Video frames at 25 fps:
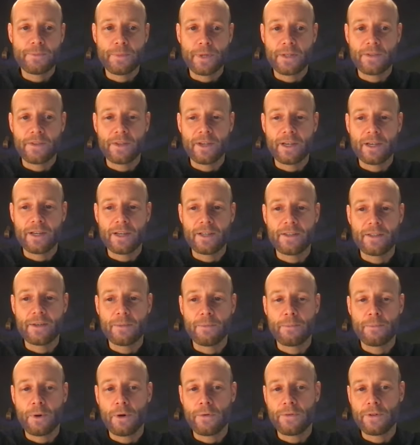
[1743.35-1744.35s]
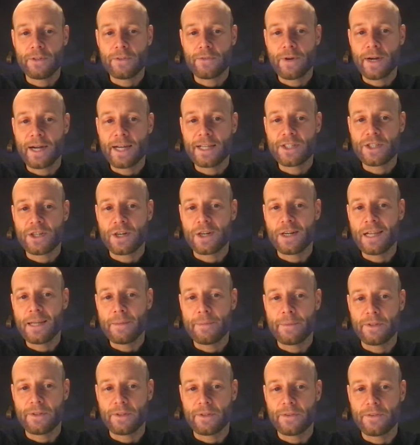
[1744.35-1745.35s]
but the profit rights are
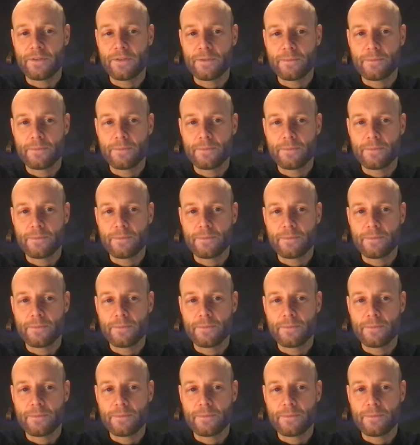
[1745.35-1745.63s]
limited.